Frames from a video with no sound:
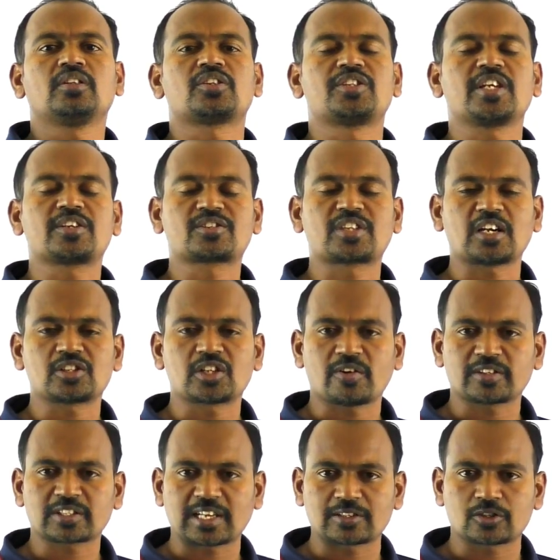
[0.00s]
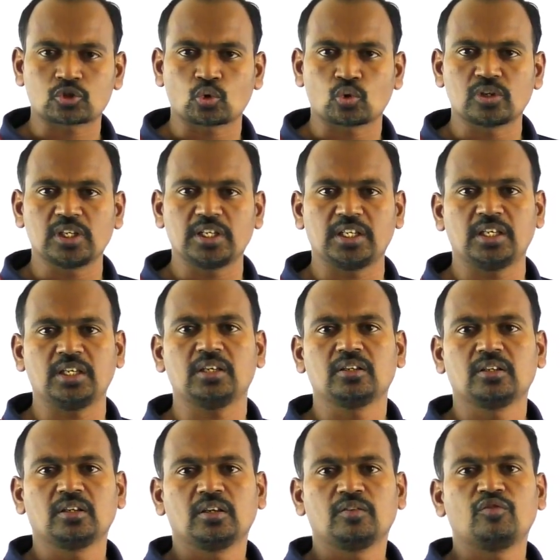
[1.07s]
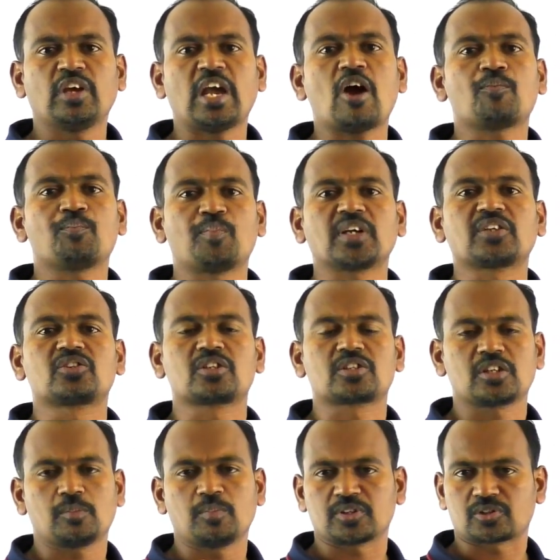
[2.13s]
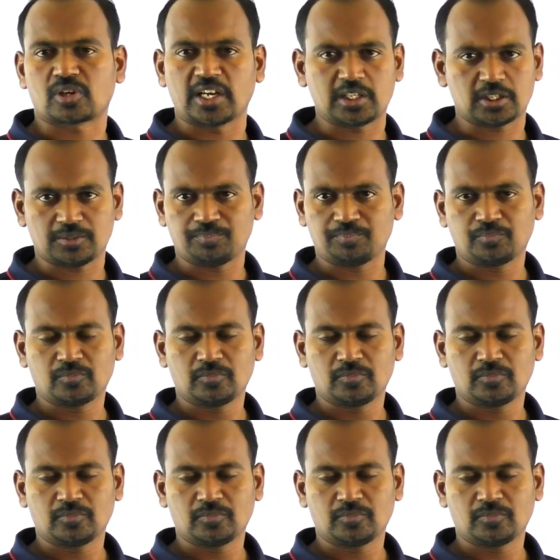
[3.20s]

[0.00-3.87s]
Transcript: the 6th and 7th classes only, we have much syllabus, right?